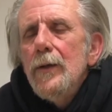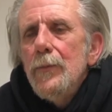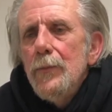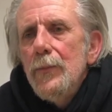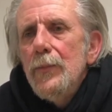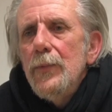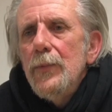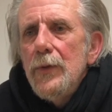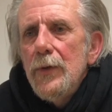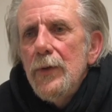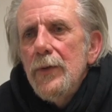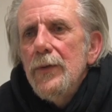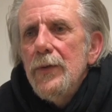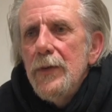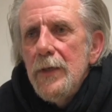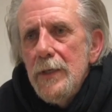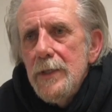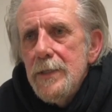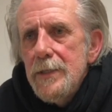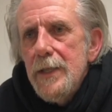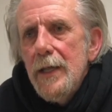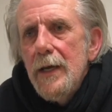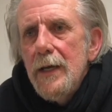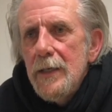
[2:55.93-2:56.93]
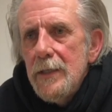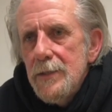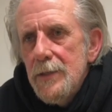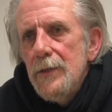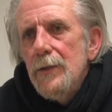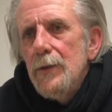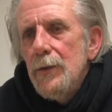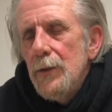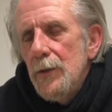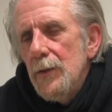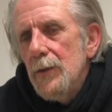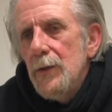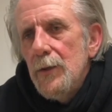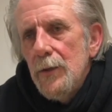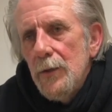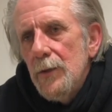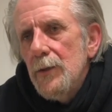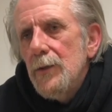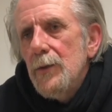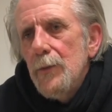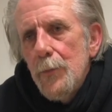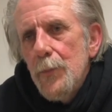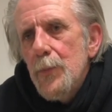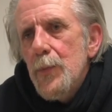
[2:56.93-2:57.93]
but these days
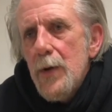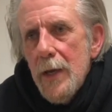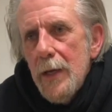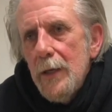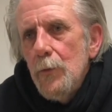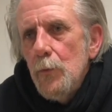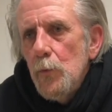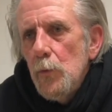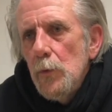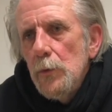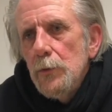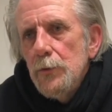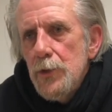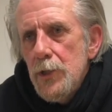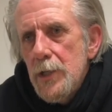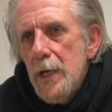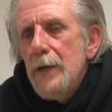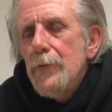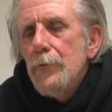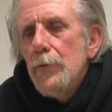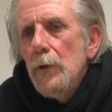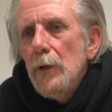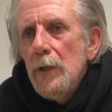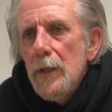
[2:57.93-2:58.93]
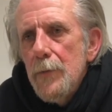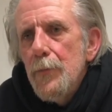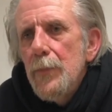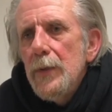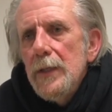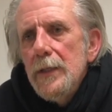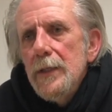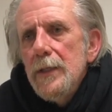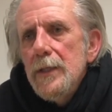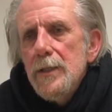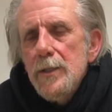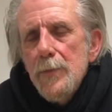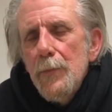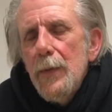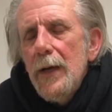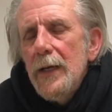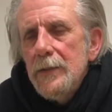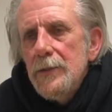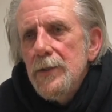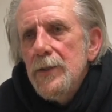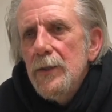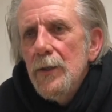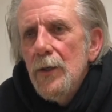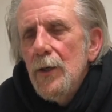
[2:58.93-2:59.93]
the prey will generally be
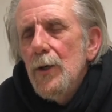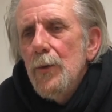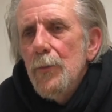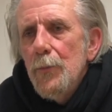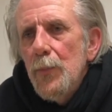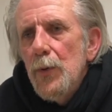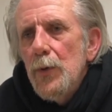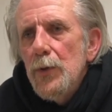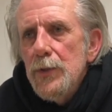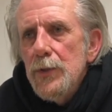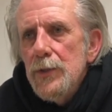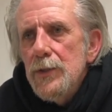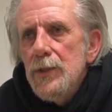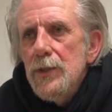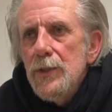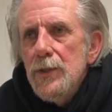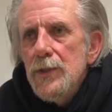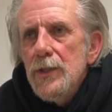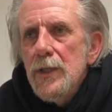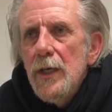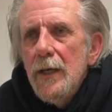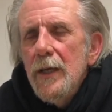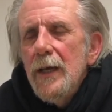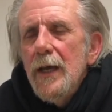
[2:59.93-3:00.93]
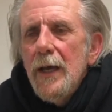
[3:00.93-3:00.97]
dispatched. Pointers